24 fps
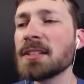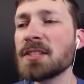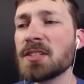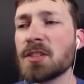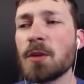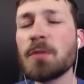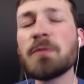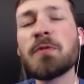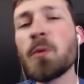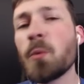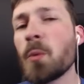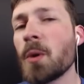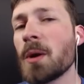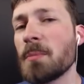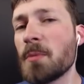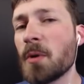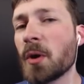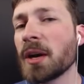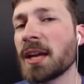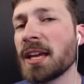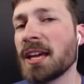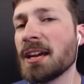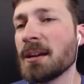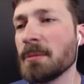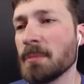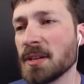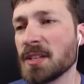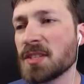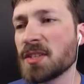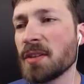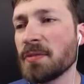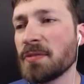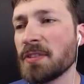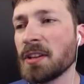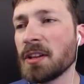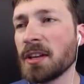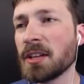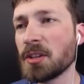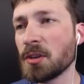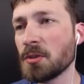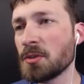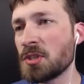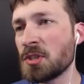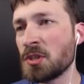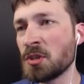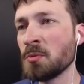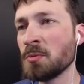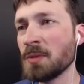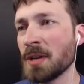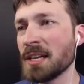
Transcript: let's go for one more king because I feel like those two,